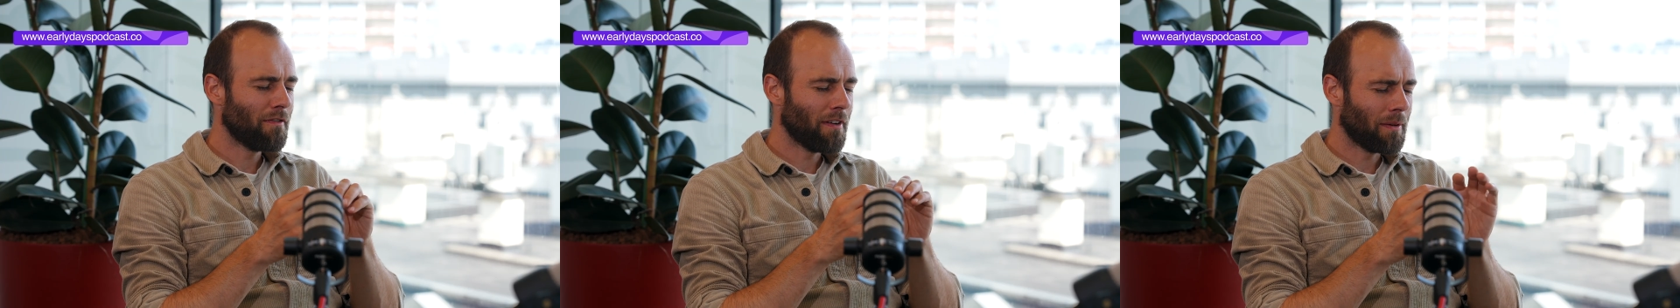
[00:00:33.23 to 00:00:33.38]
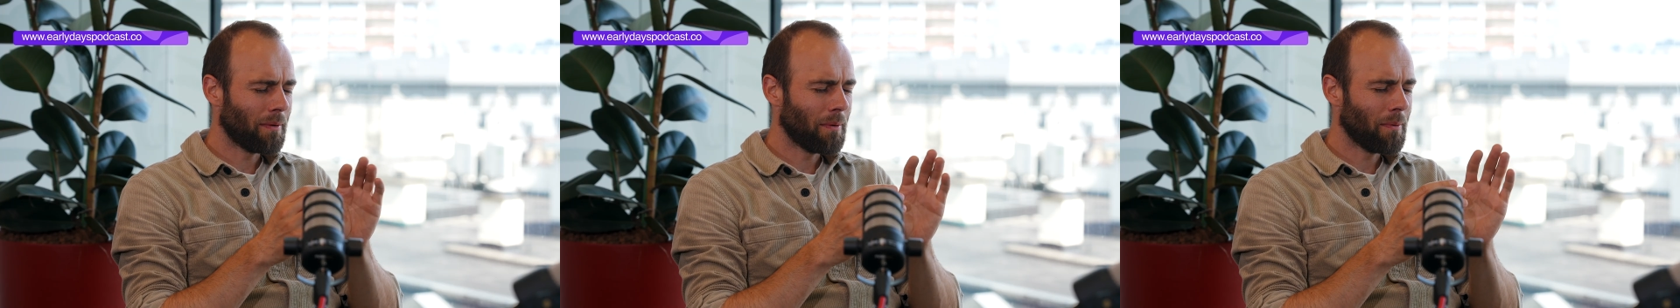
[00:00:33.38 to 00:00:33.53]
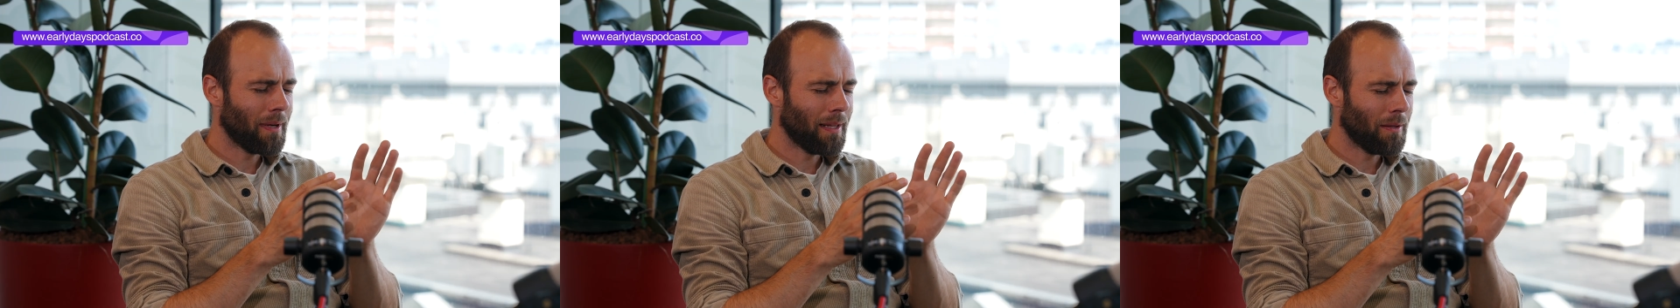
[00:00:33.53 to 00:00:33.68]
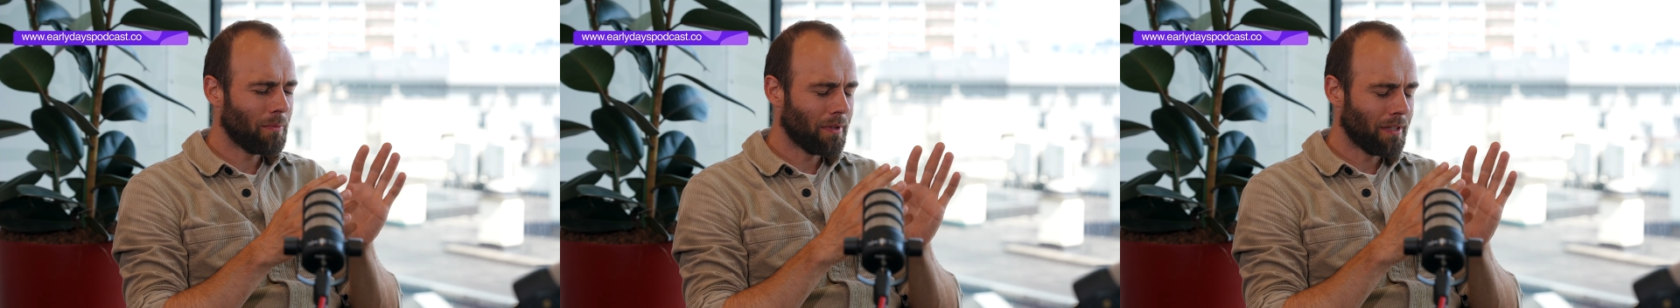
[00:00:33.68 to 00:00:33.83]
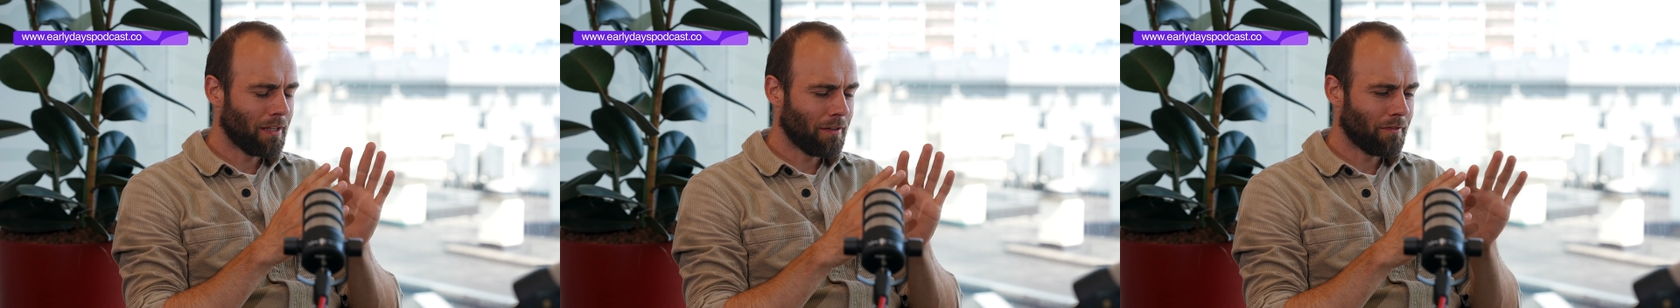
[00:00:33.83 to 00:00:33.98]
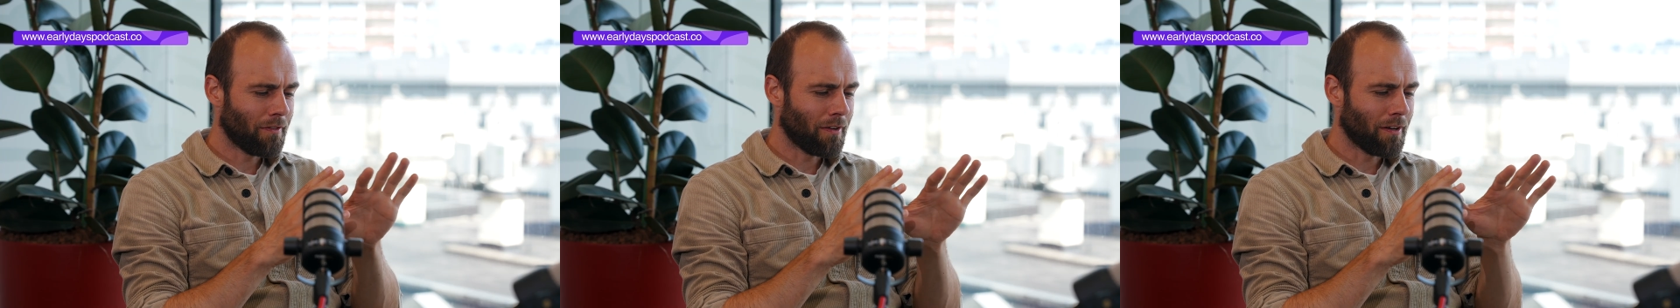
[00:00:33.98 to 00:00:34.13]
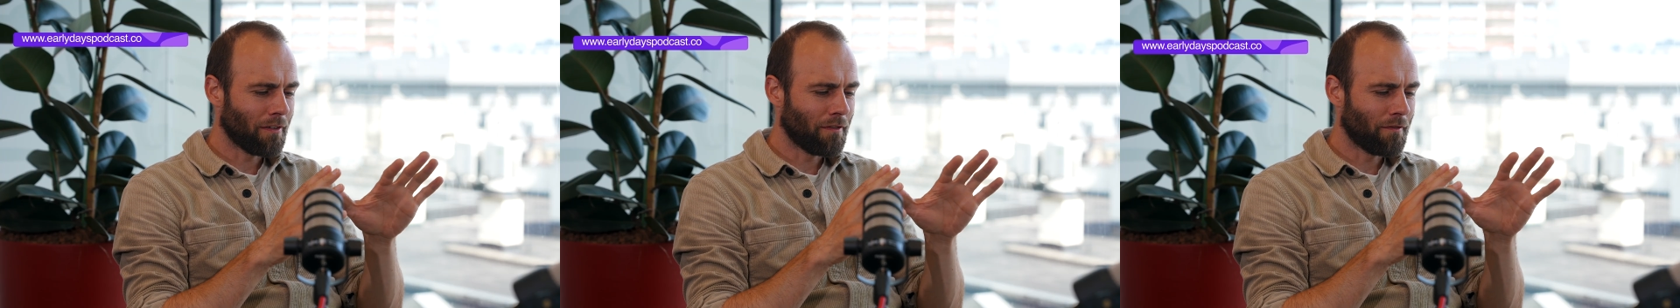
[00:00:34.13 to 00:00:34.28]
very well one
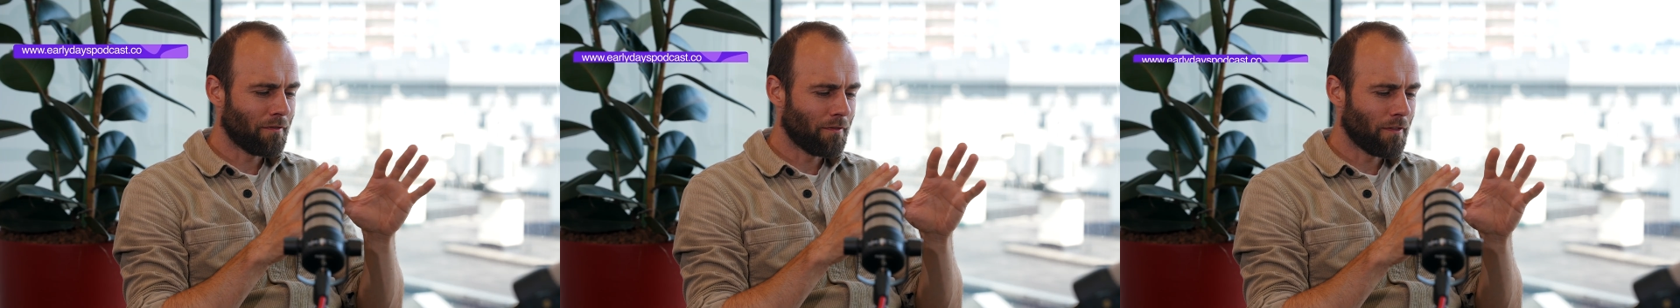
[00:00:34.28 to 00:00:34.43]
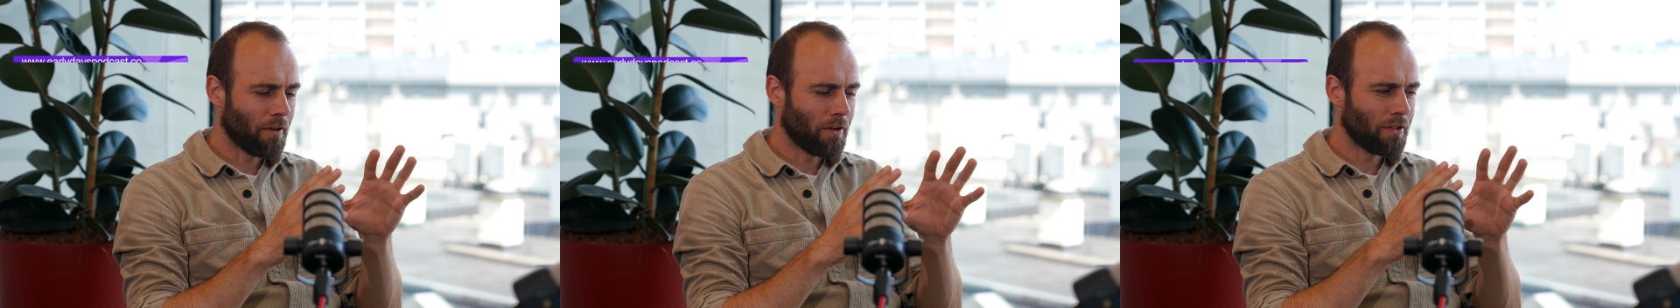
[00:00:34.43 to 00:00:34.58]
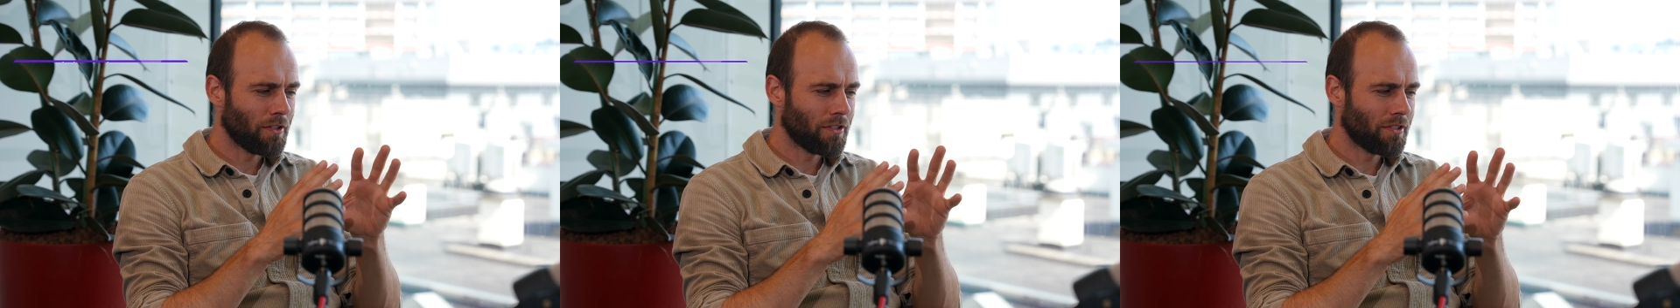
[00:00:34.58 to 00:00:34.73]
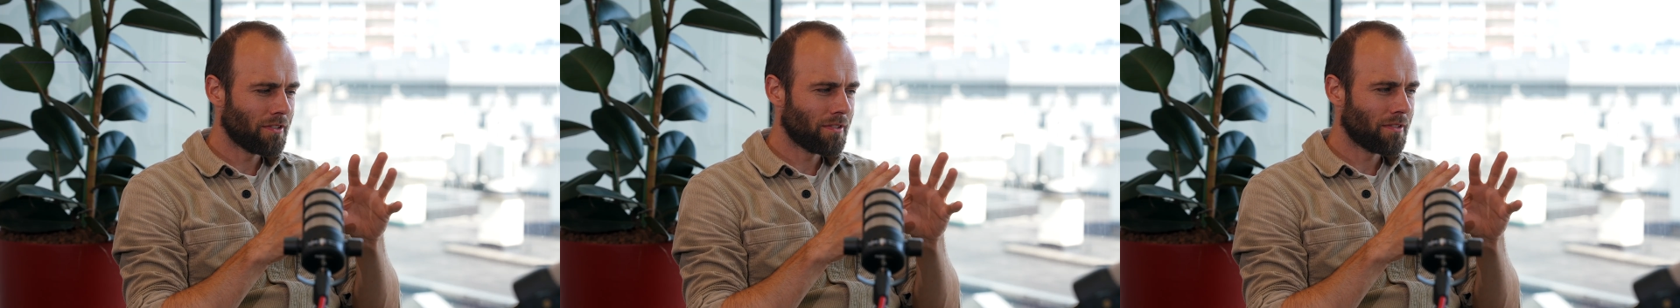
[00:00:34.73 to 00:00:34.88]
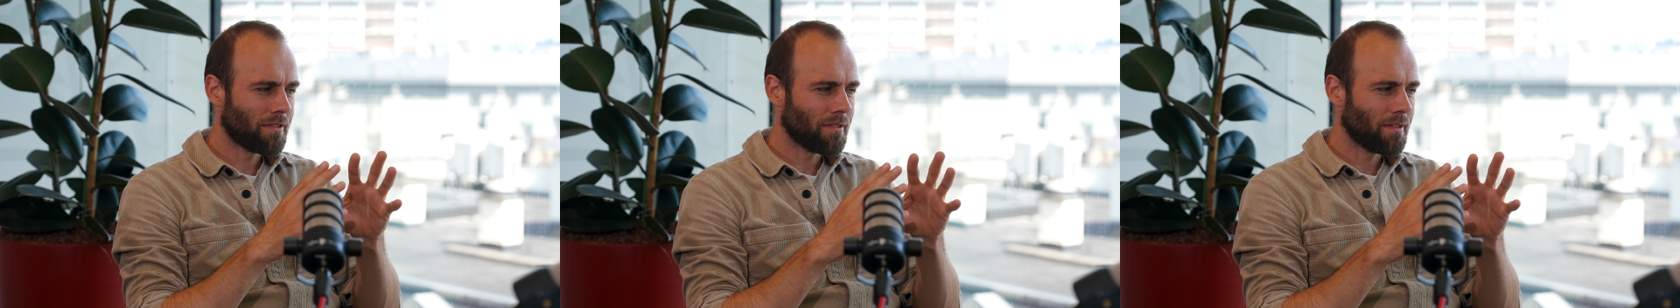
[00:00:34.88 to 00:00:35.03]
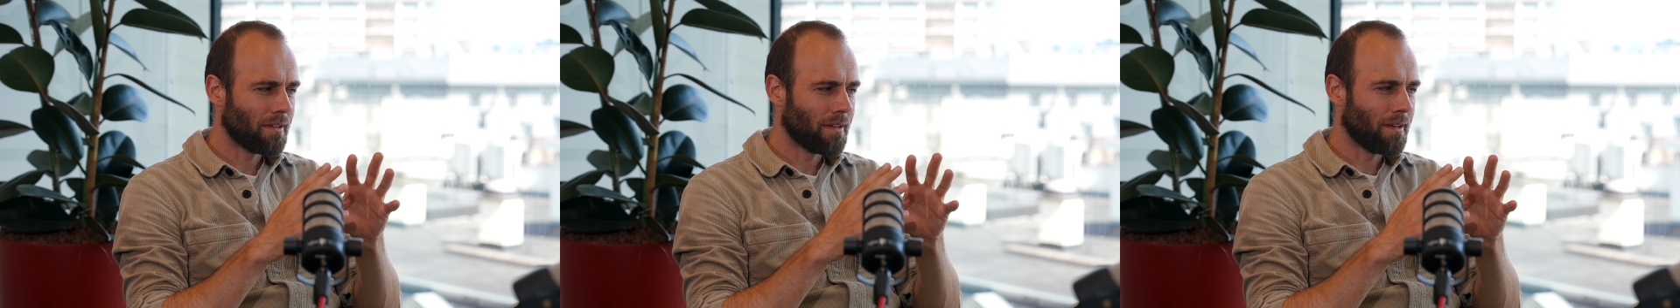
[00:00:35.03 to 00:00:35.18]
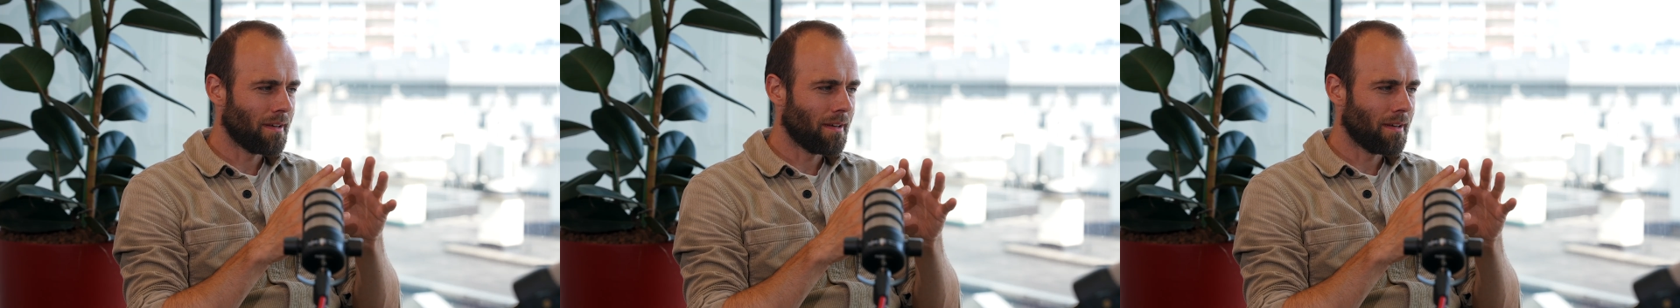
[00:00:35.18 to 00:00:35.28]
of our first